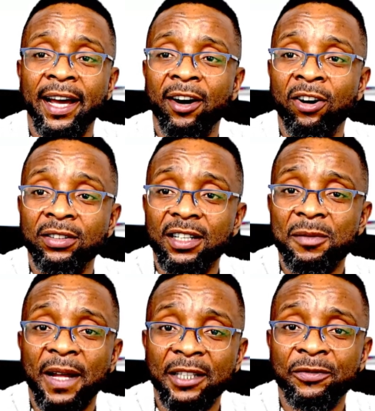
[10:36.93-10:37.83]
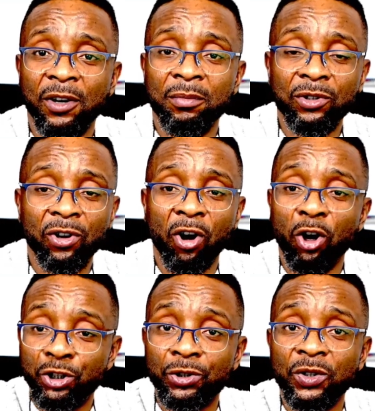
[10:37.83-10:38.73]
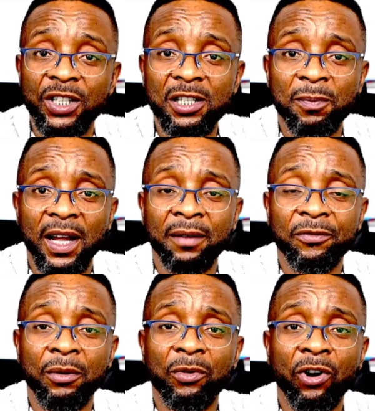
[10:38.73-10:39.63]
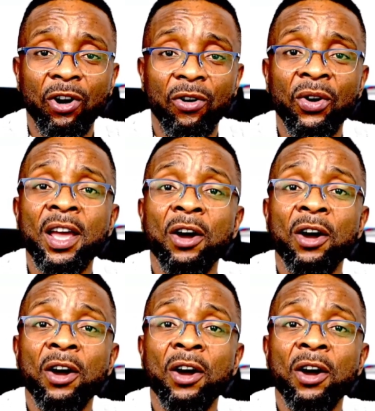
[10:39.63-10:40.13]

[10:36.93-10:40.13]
on this platform, call through this platform, call,